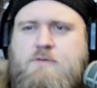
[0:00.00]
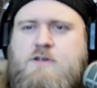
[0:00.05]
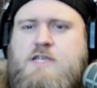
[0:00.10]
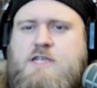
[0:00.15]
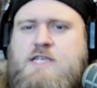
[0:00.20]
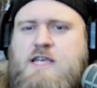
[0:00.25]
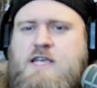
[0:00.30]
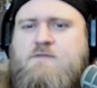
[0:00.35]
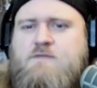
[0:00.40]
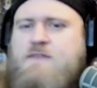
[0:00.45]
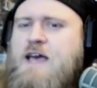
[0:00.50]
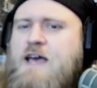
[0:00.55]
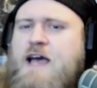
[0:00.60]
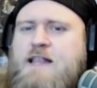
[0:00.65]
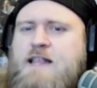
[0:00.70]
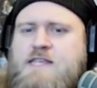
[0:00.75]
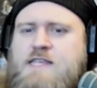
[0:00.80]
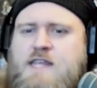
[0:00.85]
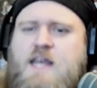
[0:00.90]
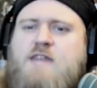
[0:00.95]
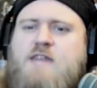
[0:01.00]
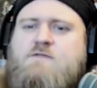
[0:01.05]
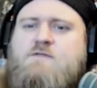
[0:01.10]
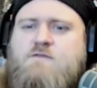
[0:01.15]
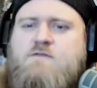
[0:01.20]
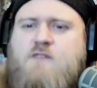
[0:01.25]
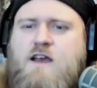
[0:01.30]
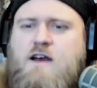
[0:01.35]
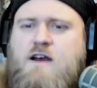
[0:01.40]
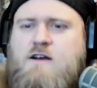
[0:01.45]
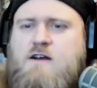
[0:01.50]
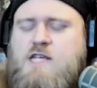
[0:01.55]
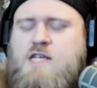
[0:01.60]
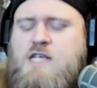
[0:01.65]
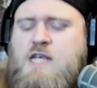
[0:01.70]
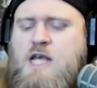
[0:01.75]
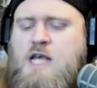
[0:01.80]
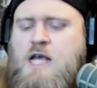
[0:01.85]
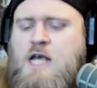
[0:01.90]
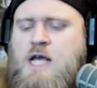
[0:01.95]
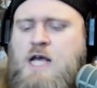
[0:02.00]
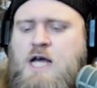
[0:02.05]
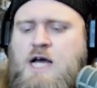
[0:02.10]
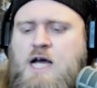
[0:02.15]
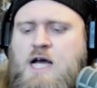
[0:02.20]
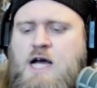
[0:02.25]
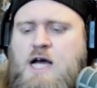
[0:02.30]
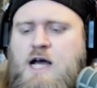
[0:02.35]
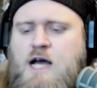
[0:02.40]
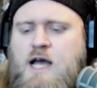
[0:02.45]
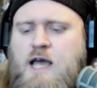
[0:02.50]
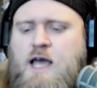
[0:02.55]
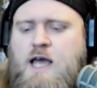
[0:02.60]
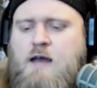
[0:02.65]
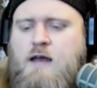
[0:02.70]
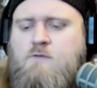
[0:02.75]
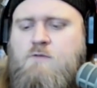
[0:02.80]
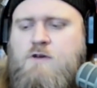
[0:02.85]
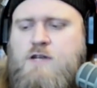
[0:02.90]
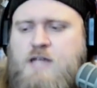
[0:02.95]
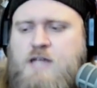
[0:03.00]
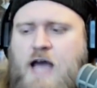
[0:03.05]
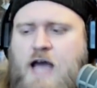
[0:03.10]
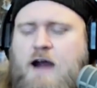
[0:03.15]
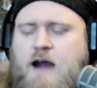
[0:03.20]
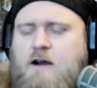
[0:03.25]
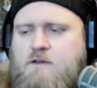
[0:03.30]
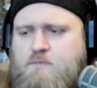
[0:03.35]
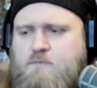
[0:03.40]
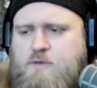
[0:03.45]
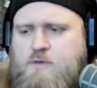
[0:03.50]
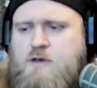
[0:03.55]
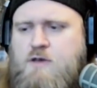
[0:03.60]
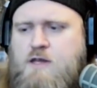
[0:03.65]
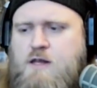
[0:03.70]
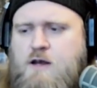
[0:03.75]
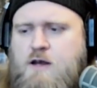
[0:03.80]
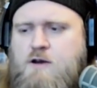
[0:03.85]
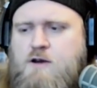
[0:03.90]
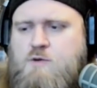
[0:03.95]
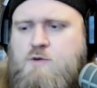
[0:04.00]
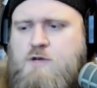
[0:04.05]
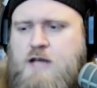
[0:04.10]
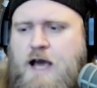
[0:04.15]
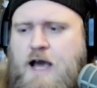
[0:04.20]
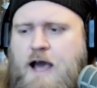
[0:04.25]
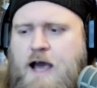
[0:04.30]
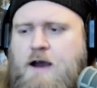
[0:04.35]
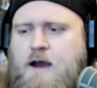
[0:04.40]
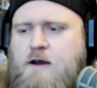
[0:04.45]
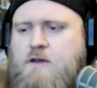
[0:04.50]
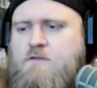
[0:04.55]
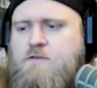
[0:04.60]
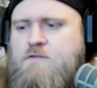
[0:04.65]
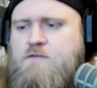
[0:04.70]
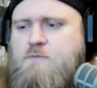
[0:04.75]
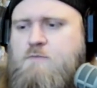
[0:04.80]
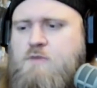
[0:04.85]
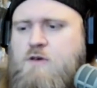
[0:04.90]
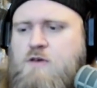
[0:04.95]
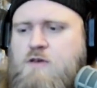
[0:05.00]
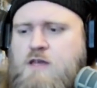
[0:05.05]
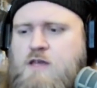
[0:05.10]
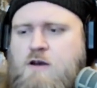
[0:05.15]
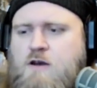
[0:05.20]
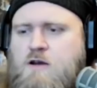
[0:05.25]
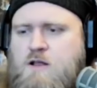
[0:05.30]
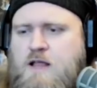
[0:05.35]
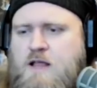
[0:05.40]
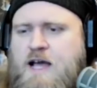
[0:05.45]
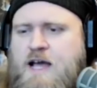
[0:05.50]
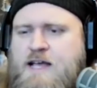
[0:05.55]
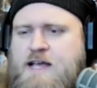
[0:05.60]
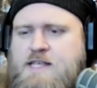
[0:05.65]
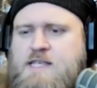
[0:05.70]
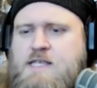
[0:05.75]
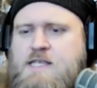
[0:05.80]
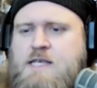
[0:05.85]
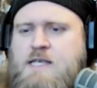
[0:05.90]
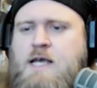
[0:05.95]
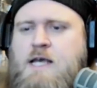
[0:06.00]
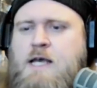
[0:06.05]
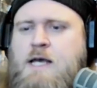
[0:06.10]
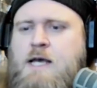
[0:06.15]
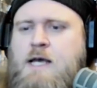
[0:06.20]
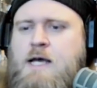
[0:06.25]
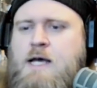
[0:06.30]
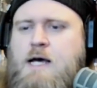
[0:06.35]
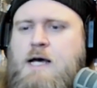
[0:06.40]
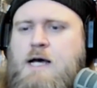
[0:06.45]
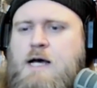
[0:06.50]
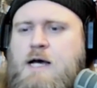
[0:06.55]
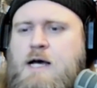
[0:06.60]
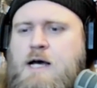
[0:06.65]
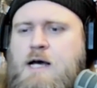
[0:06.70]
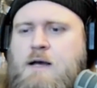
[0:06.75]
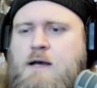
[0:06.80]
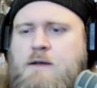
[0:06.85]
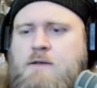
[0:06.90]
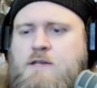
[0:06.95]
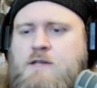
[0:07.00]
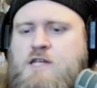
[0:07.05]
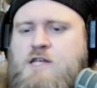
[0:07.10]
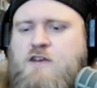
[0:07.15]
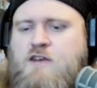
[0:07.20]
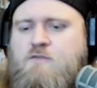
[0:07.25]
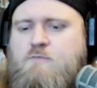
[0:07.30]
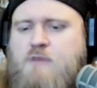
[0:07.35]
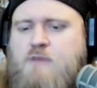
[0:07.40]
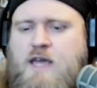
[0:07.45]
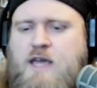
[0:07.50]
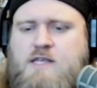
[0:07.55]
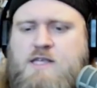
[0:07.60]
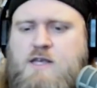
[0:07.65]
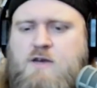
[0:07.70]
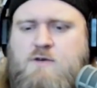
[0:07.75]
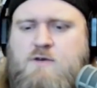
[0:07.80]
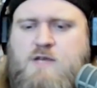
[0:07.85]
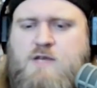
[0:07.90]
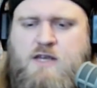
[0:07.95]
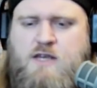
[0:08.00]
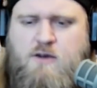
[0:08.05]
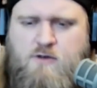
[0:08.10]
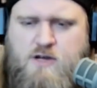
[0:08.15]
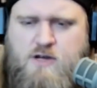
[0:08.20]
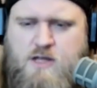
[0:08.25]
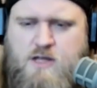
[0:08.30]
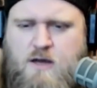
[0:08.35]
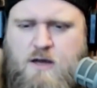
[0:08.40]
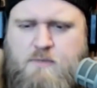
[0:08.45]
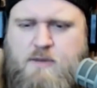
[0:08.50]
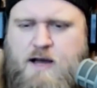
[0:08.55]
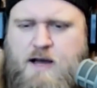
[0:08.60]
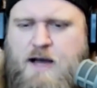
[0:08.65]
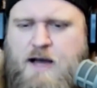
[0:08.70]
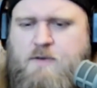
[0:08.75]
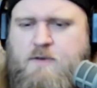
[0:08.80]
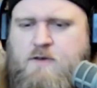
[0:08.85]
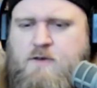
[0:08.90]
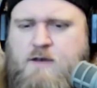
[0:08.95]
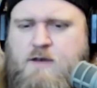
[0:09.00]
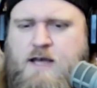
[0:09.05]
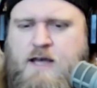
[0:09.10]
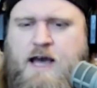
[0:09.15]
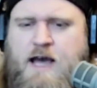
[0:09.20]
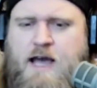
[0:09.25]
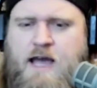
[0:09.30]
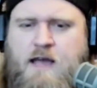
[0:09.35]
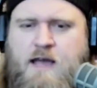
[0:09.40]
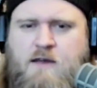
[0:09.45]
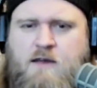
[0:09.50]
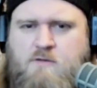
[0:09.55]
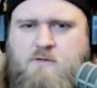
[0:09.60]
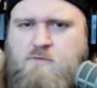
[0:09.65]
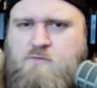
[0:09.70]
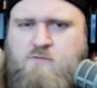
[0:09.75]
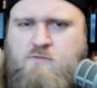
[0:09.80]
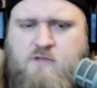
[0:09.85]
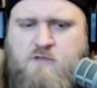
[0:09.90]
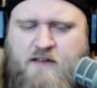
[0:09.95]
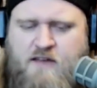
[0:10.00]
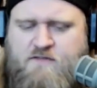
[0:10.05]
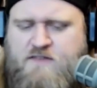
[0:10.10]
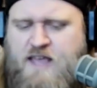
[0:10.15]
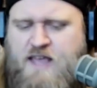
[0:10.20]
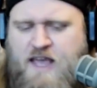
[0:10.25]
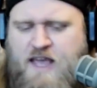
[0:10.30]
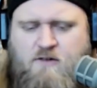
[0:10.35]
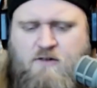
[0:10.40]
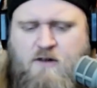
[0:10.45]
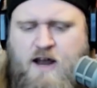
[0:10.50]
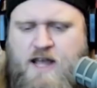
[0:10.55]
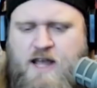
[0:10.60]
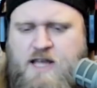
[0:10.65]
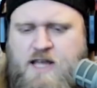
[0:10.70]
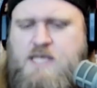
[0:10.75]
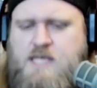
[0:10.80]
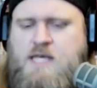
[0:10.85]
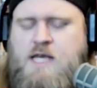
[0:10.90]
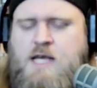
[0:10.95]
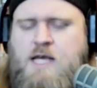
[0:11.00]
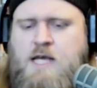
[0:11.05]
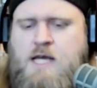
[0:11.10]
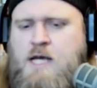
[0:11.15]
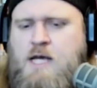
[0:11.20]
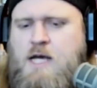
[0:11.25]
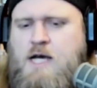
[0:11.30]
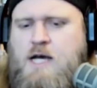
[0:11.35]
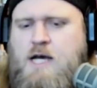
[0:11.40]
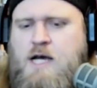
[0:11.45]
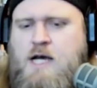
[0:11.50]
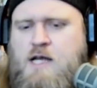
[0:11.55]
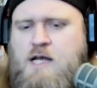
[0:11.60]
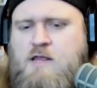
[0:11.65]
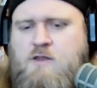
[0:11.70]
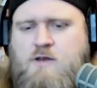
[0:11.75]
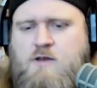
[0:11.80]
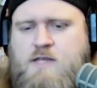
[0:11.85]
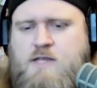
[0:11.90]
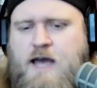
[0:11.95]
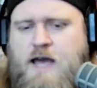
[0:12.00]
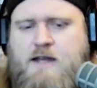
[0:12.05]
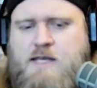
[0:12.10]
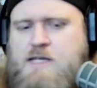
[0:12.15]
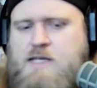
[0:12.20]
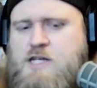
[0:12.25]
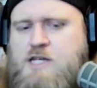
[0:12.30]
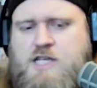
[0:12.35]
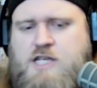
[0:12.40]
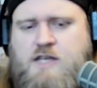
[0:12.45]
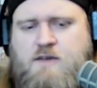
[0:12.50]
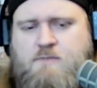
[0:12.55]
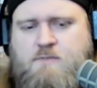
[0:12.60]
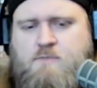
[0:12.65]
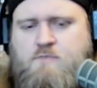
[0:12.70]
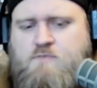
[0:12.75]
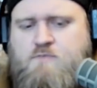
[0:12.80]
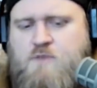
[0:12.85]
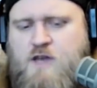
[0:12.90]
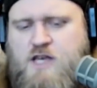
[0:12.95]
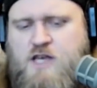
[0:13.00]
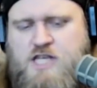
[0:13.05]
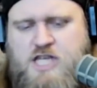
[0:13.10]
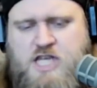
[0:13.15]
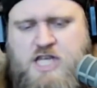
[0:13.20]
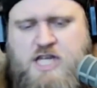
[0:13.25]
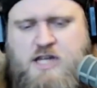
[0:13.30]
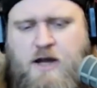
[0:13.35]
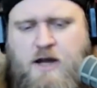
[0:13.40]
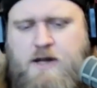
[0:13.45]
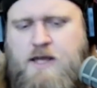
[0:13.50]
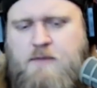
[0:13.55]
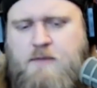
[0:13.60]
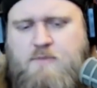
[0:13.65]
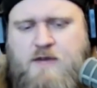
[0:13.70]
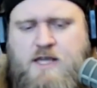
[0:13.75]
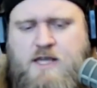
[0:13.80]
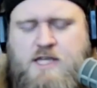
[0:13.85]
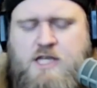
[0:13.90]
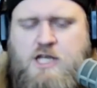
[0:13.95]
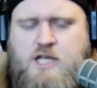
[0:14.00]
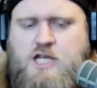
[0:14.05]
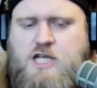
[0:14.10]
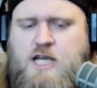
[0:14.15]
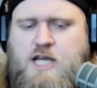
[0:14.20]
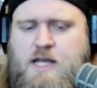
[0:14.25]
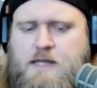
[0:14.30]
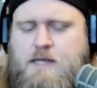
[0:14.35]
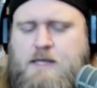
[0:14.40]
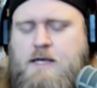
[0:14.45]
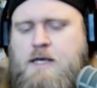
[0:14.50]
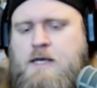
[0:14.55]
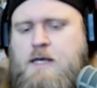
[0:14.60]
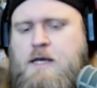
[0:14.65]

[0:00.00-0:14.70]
are sick of that state of affairs. Uh, and we're tired of billionaires. We're tired of the billionaire class. Uh, Jeff Bezos, hugely unpopular guy, left and right, uh, looked at as just a, a, stunning piece of shit.